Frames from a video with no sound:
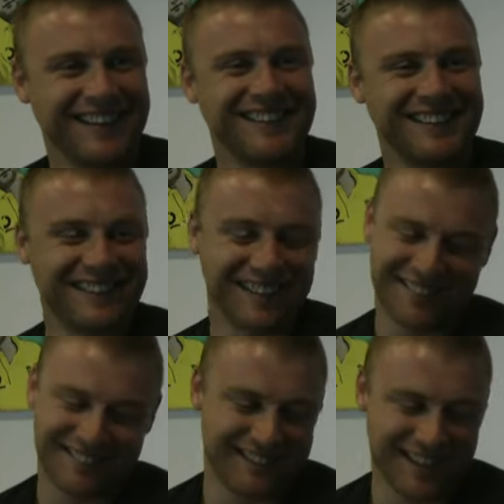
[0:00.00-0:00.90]
She
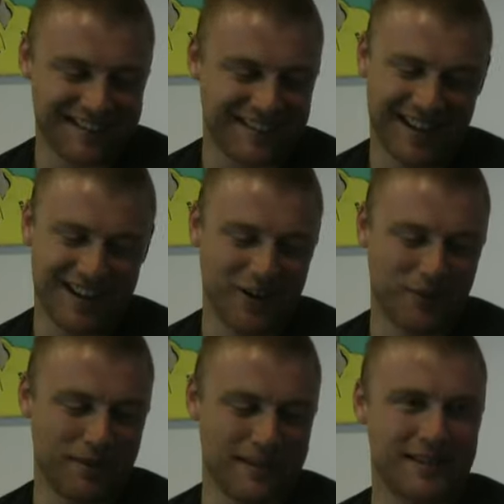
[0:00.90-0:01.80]
getting
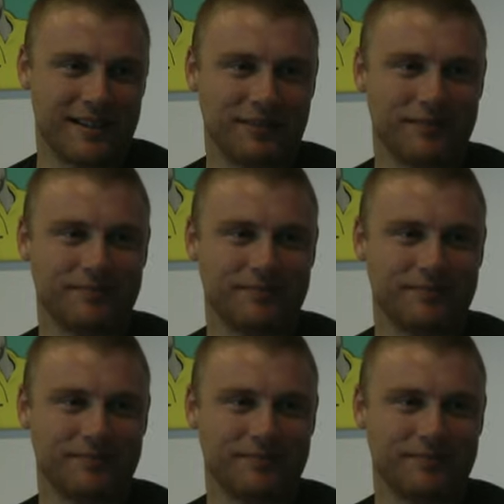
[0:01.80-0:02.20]
old, bless her.